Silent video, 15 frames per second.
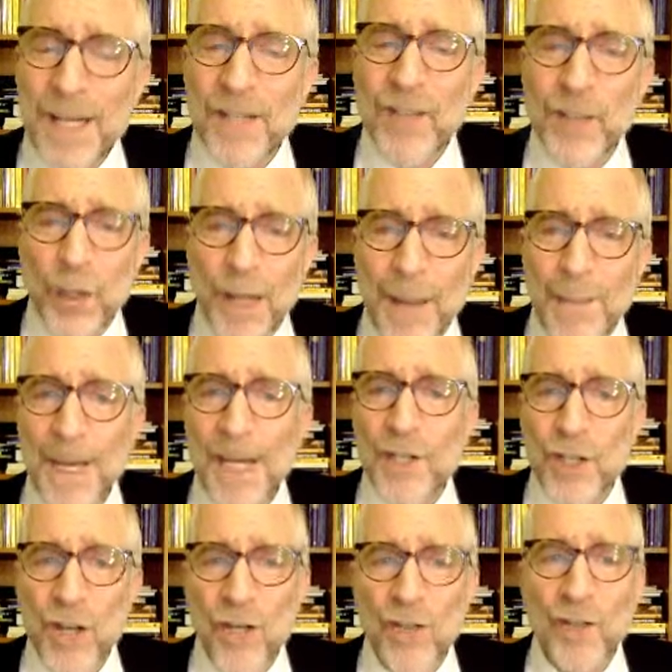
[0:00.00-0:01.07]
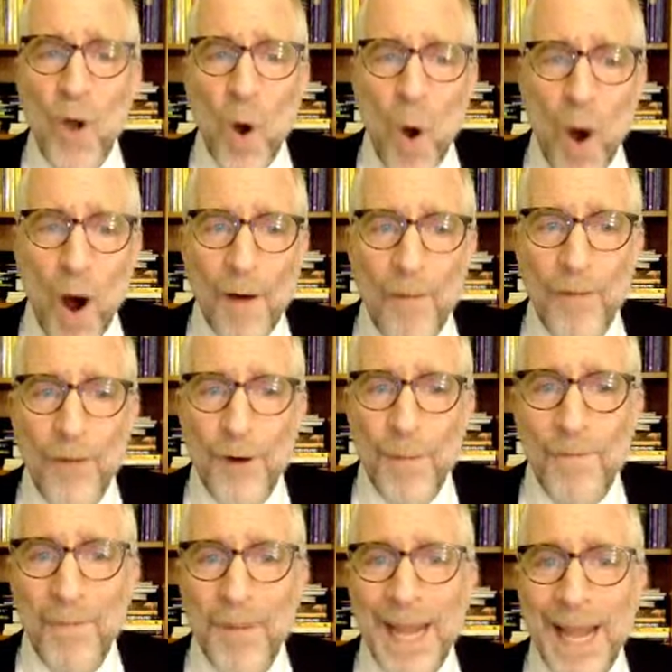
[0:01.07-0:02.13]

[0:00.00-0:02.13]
me just offer,